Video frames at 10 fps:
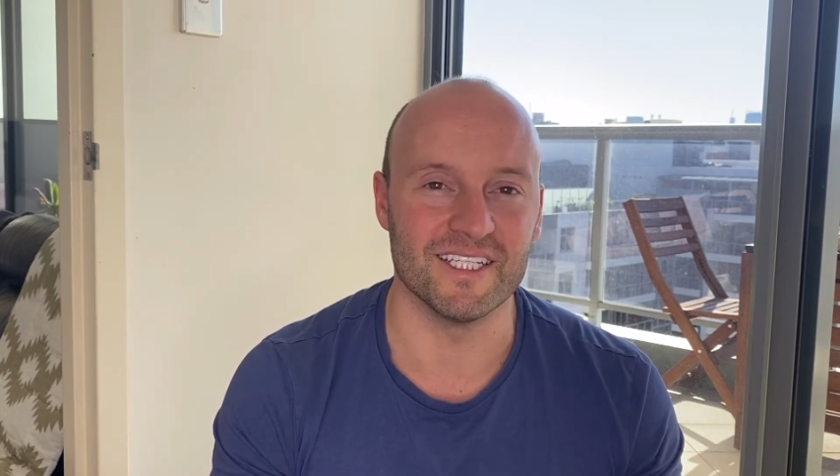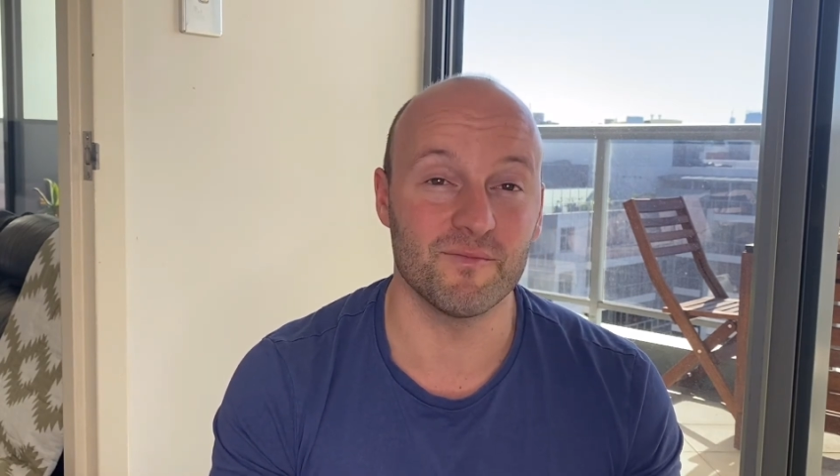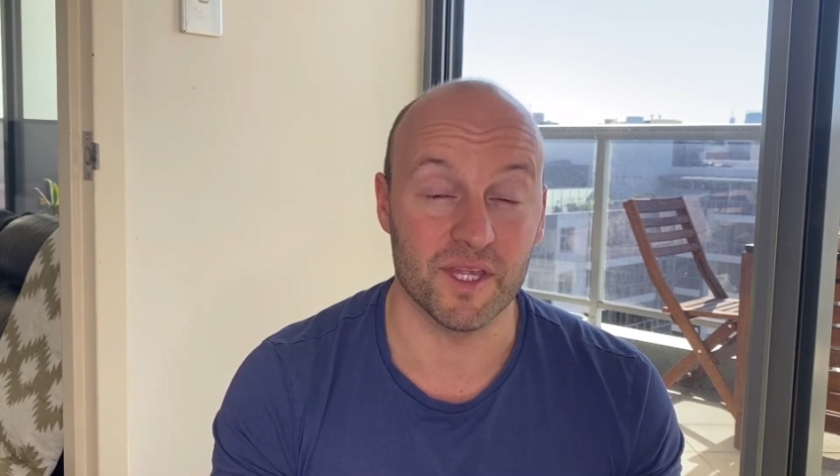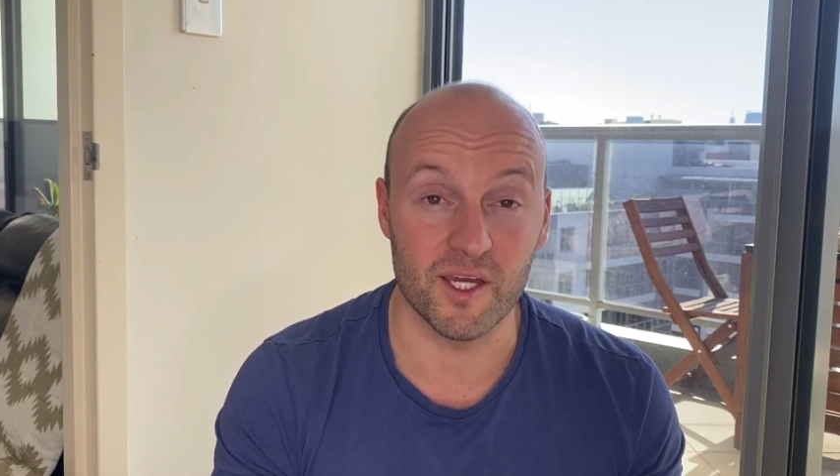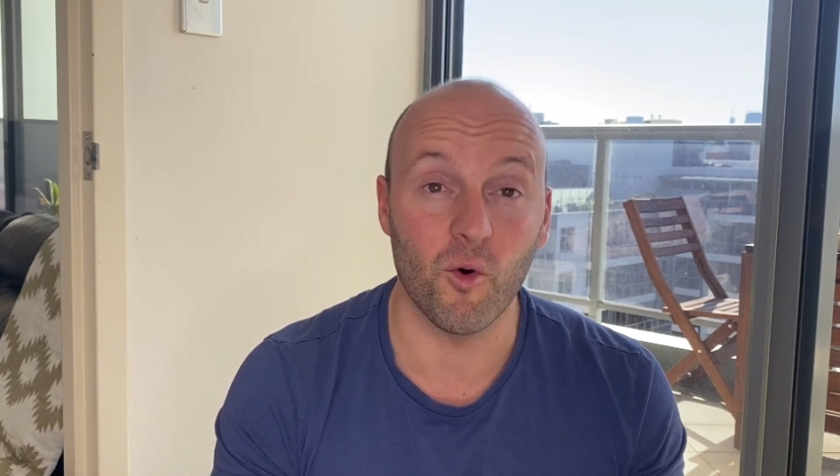
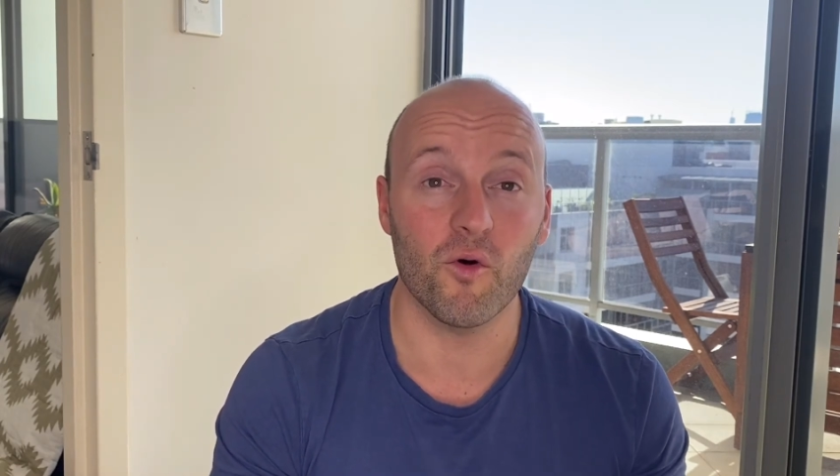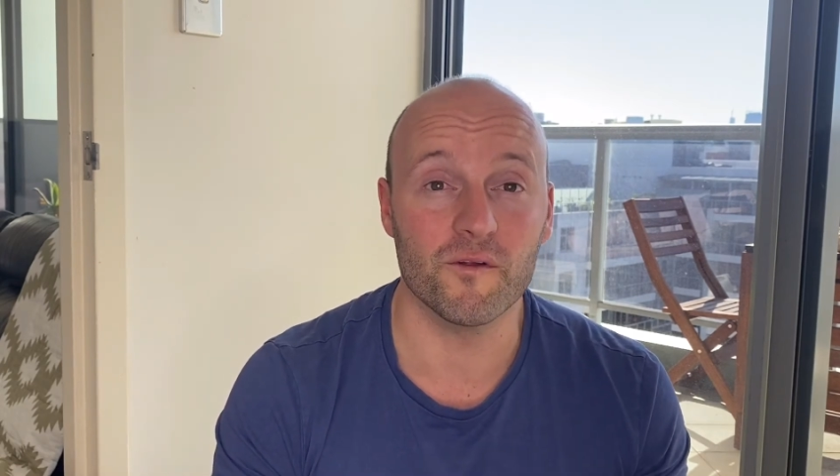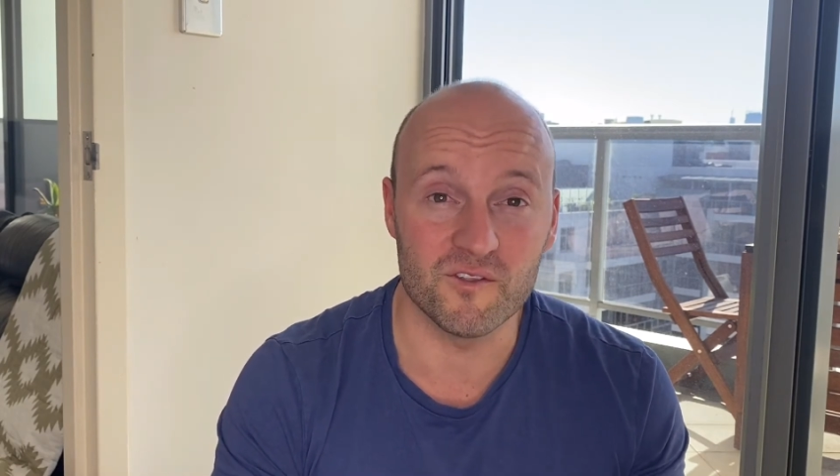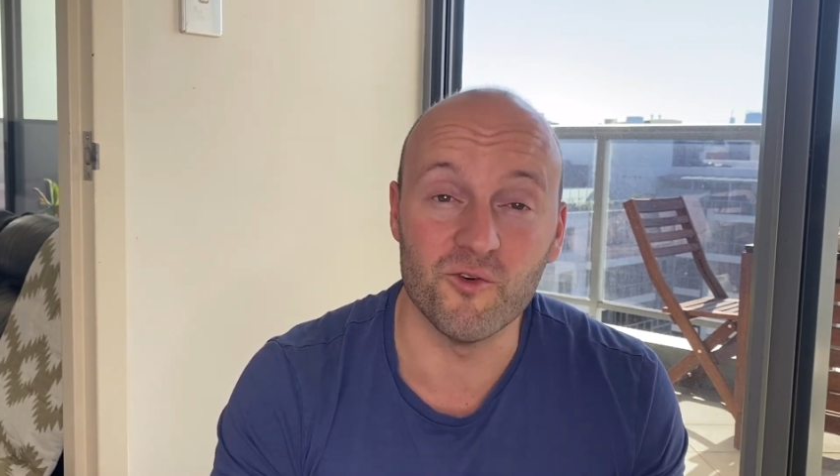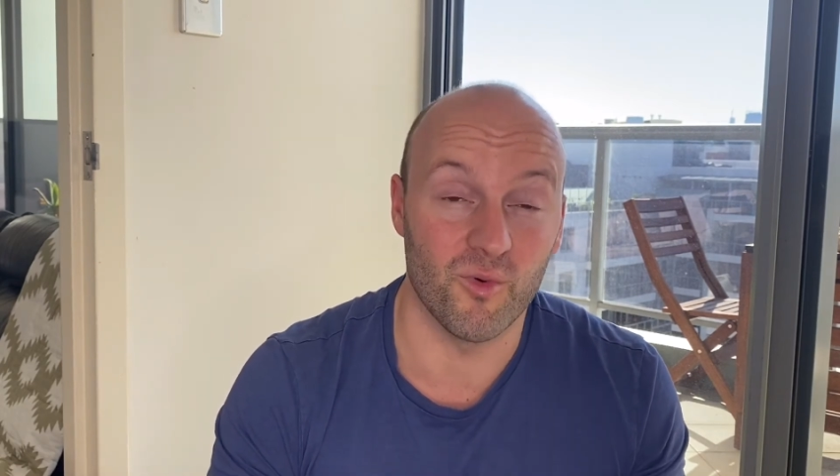but the
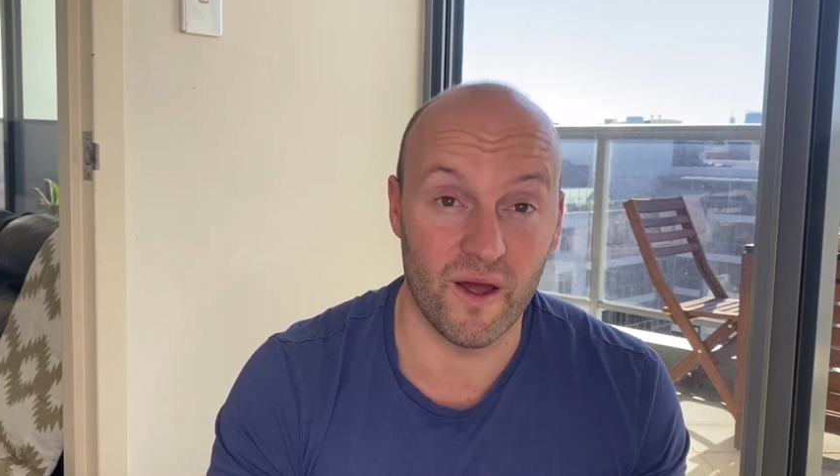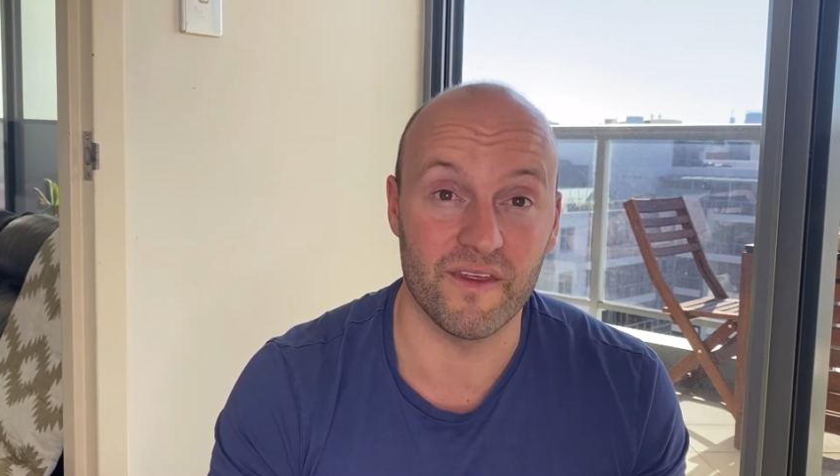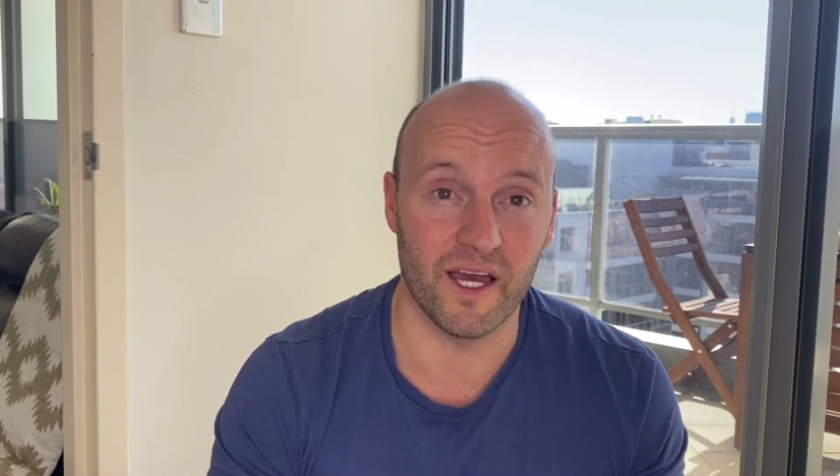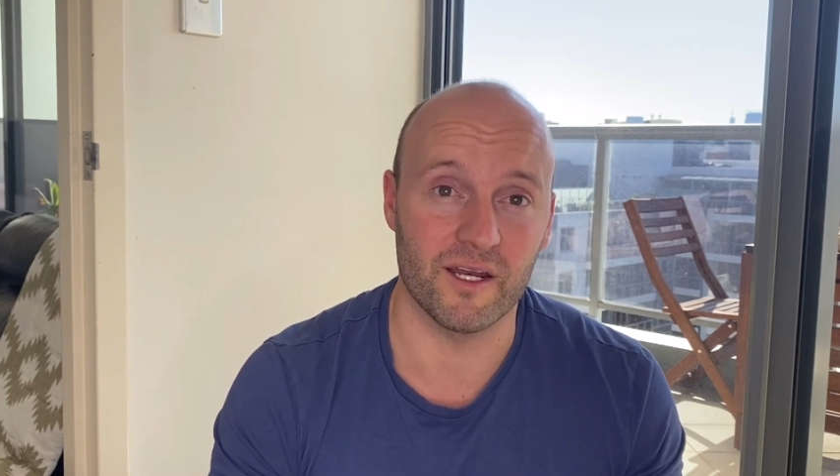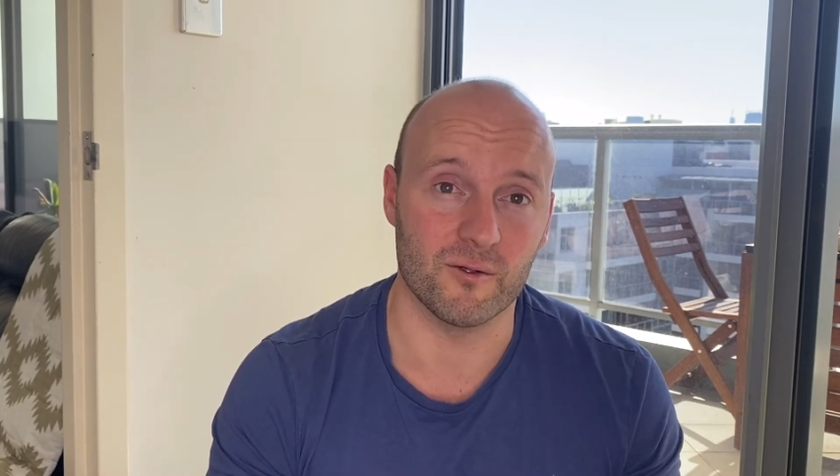authors who write the
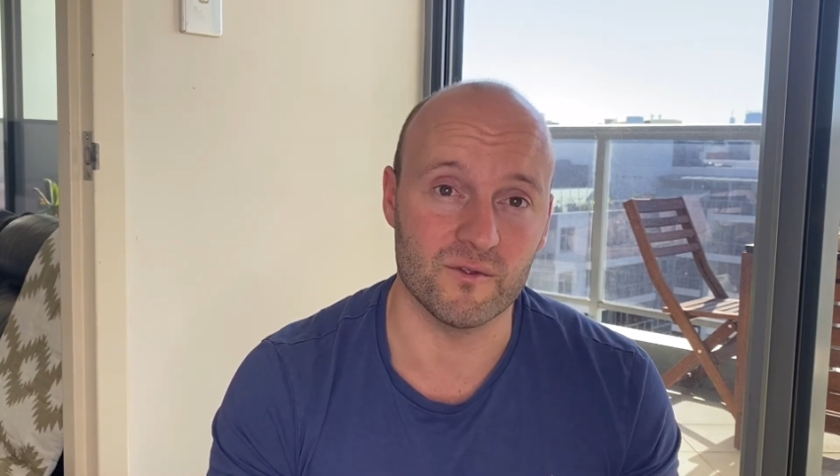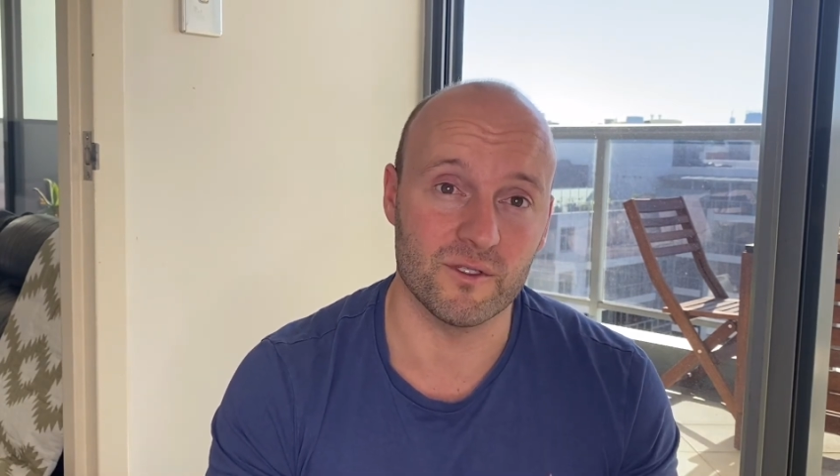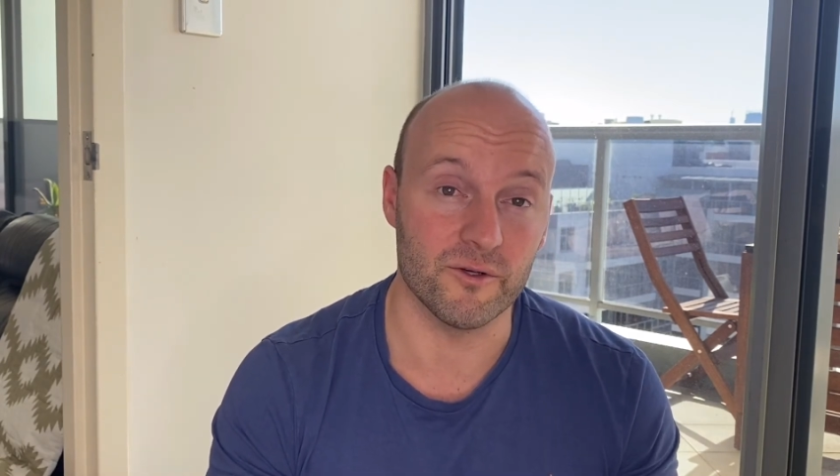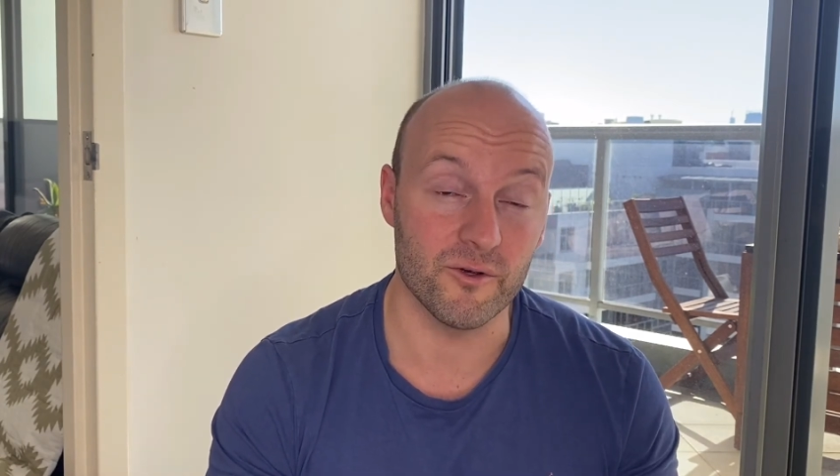articles do.